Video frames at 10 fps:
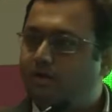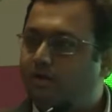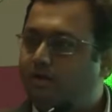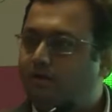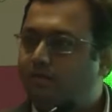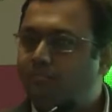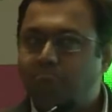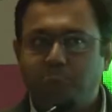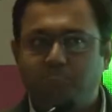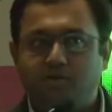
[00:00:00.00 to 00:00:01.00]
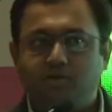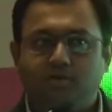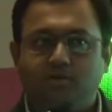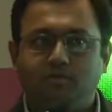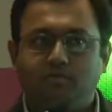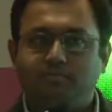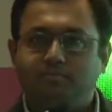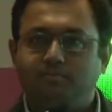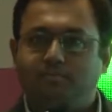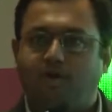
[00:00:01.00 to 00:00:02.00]
uh, you know,
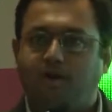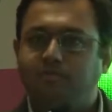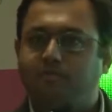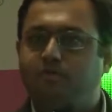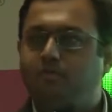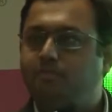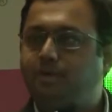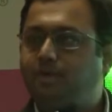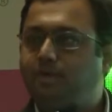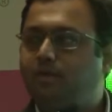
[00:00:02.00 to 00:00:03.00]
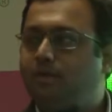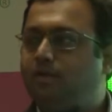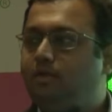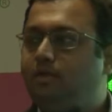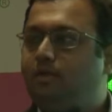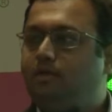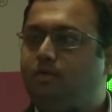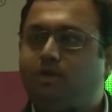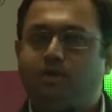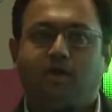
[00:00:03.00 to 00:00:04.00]
part of the BOP?
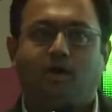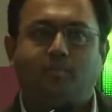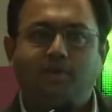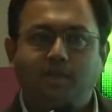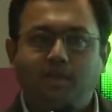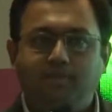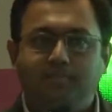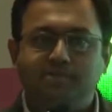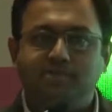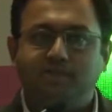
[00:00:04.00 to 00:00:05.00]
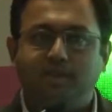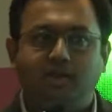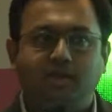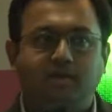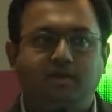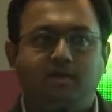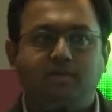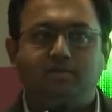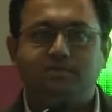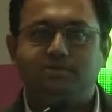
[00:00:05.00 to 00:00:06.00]
Okay, how many EPC
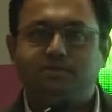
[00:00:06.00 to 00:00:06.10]
integrators?